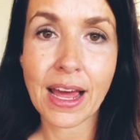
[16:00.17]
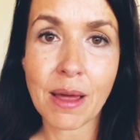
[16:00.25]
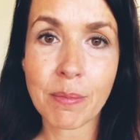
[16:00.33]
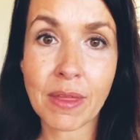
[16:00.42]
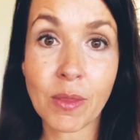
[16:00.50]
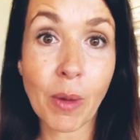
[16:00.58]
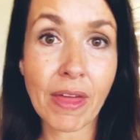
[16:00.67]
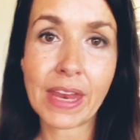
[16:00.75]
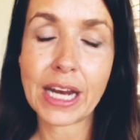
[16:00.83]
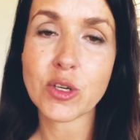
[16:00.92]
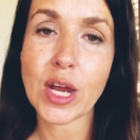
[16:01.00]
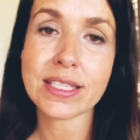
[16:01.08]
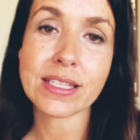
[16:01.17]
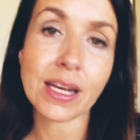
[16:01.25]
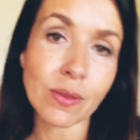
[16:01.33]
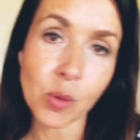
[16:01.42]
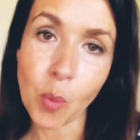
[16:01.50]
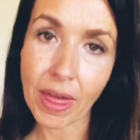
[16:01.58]
um, in the way that I dress and
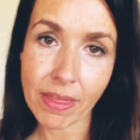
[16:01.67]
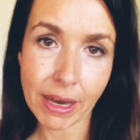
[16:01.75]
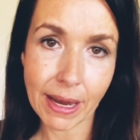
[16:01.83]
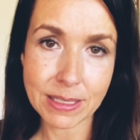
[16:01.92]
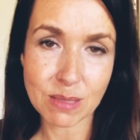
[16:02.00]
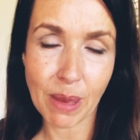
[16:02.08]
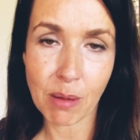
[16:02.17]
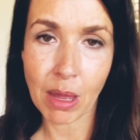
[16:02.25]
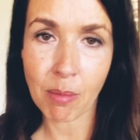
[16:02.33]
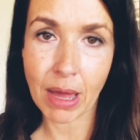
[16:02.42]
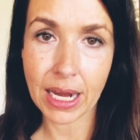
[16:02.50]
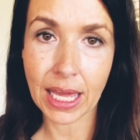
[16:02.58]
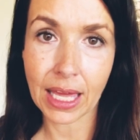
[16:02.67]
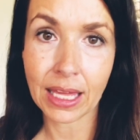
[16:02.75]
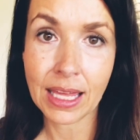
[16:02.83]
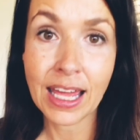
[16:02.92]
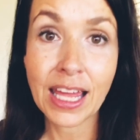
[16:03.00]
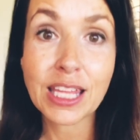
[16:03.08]
in the way that I spend my money.
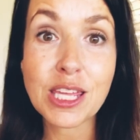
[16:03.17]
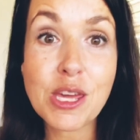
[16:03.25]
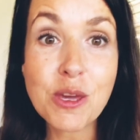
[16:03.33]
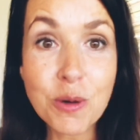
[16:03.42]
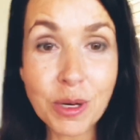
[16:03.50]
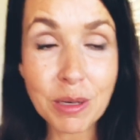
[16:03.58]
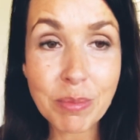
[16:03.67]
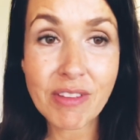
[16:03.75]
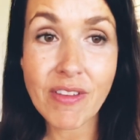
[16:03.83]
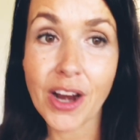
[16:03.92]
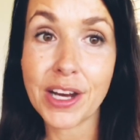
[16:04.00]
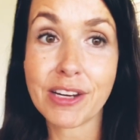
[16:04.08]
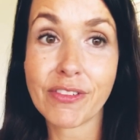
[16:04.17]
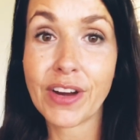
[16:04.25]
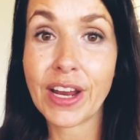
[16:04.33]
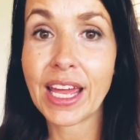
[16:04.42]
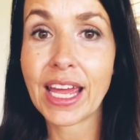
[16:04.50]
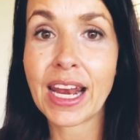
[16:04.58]
You could be very
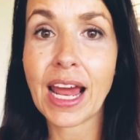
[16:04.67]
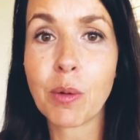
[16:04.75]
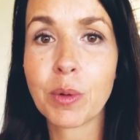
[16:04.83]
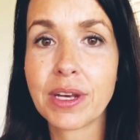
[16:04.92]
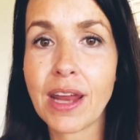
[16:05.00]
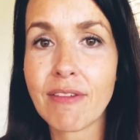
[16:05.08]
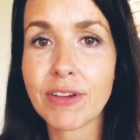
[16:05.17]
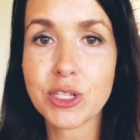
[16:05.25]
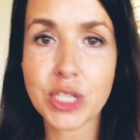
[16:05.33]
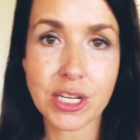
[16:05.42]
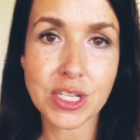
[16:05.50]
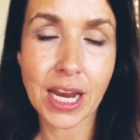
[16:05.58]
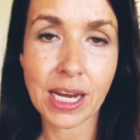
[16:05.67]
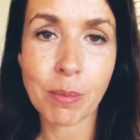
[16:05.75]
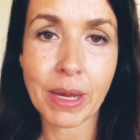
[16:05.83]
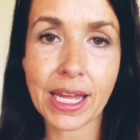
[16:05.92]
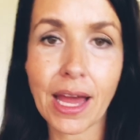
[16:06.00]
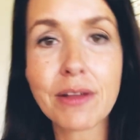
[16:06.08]
different, and I would never judge
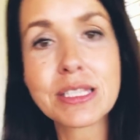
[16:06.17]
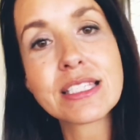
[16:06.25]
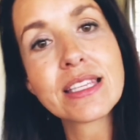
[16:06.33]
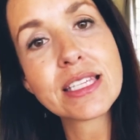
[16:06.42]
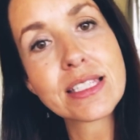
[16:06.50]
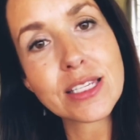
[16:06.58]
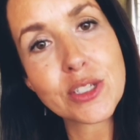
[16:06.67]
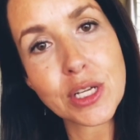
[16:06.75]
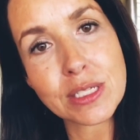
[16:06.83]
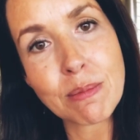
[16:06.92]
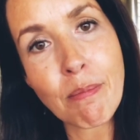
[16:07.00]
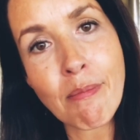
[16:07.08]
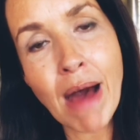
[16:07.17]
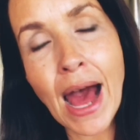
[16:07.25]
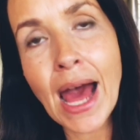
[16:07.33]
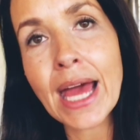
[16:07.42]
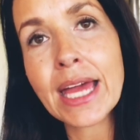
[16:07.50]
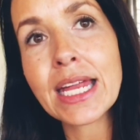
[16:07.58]
anybody else. This is just
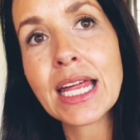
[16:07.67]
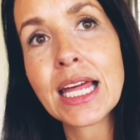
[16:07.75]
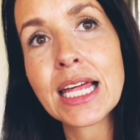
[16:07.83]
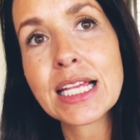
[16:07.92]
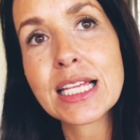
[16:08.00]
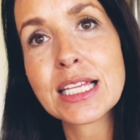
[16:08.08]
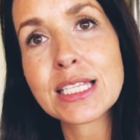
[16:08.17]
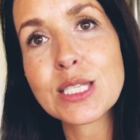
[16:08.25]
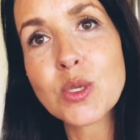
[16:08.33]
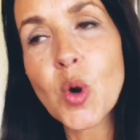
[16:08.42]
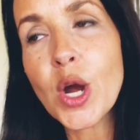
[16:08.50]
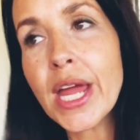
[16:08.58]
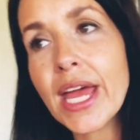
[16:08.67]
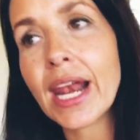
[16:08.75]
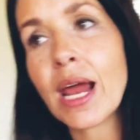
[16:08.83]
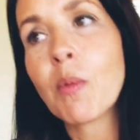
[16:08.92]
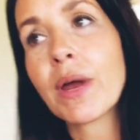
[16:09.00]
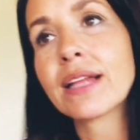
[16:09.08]
my story, and
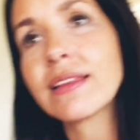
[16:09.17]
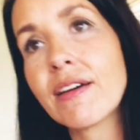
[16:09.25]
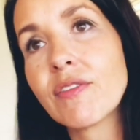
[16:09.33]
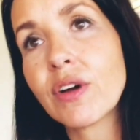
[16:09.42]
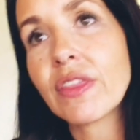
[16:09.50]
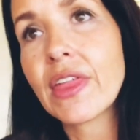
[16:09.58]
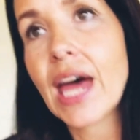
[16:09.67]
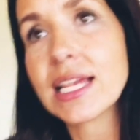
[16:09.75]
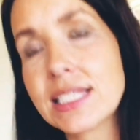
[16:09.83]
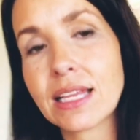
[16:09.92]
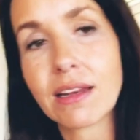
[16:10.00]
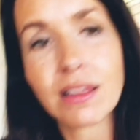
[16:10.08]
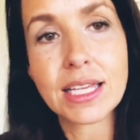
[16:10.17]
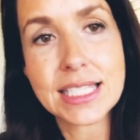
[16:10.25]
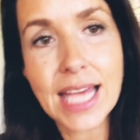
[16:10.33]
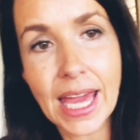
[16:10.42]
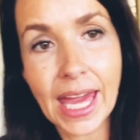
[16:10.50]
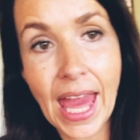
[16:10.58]
I want to live with as little as
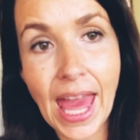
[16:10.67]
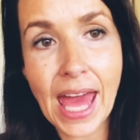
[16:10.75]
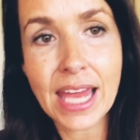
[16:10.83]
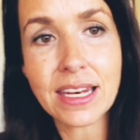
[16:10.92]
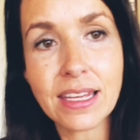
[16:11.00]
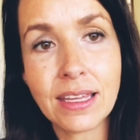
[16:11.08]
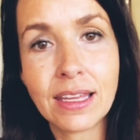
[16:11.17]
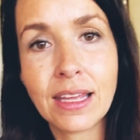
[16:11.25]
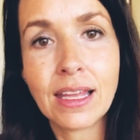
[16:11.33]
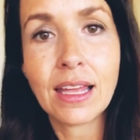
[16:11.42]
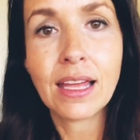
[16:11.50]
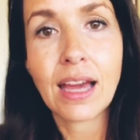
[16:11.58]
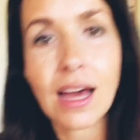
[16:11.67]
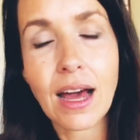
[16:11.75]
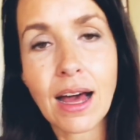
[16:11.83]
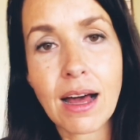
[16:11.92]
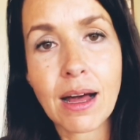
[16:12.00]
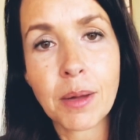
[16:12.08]
I can.
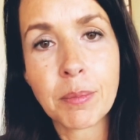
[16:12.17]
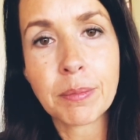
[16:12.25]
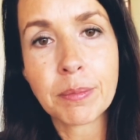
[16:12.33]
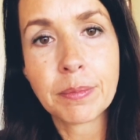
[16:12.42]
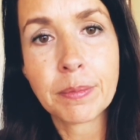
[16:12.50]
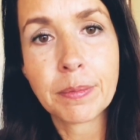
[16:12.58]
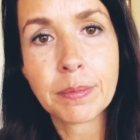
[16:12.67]
Um,